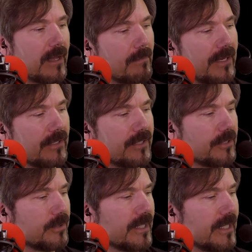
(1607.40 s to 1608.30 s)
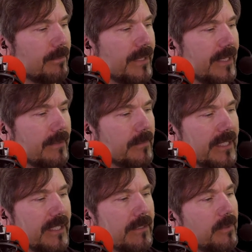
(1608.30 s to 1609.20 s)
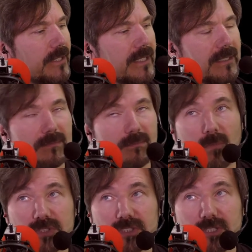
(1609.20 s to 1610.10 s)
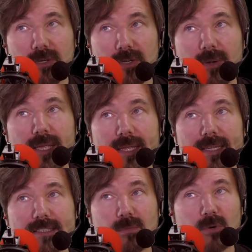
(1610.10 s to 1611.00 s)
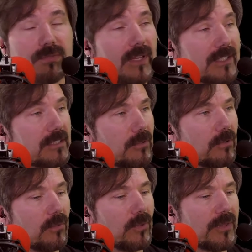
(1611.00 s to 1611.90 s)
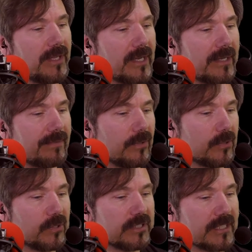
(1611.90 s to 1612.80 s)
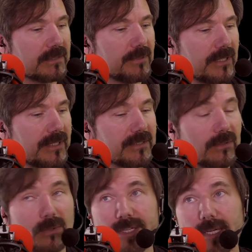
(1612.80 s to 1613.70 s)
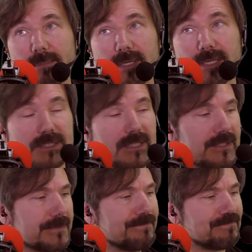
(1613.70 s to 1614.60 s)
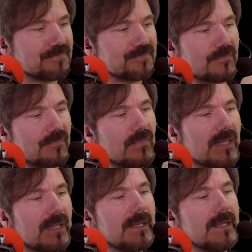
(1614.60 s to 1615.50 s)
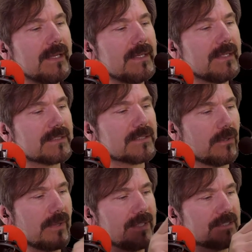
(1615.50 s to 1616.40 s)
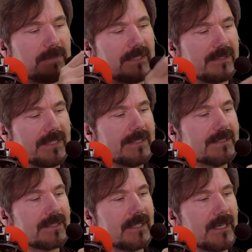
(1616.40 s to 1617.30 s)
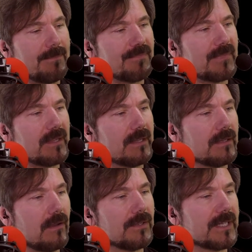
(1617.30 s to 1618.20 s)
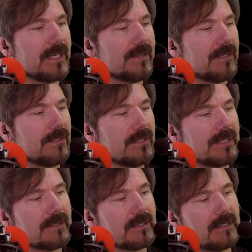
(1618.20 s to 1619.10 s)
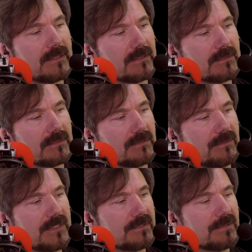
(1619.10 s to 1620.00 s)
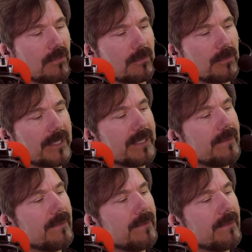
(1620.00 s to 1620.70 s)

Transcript: Better to do with the iPad mini, but more so it's more flexible with the iPhone or 6 Plus or the iPod Touch. So that's about it. Altogether, it fits firmly.